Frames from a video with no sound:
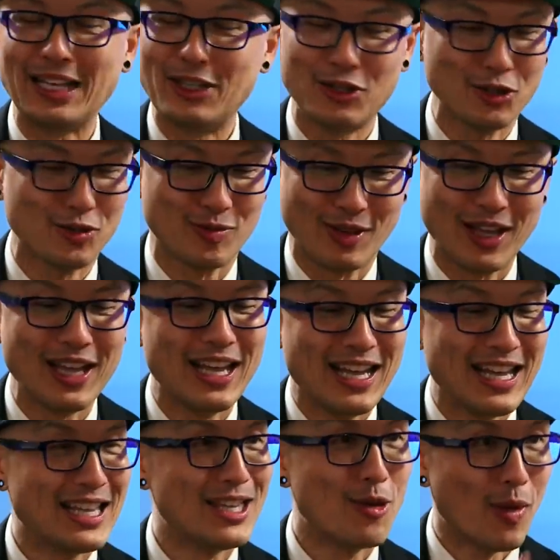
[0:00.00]

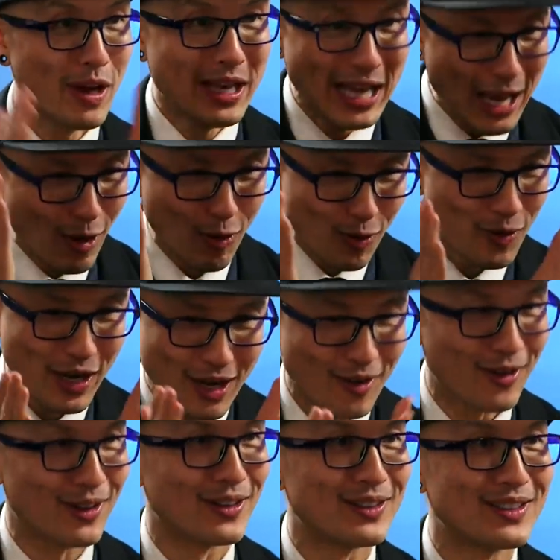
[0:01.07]
You went narrow and narrow.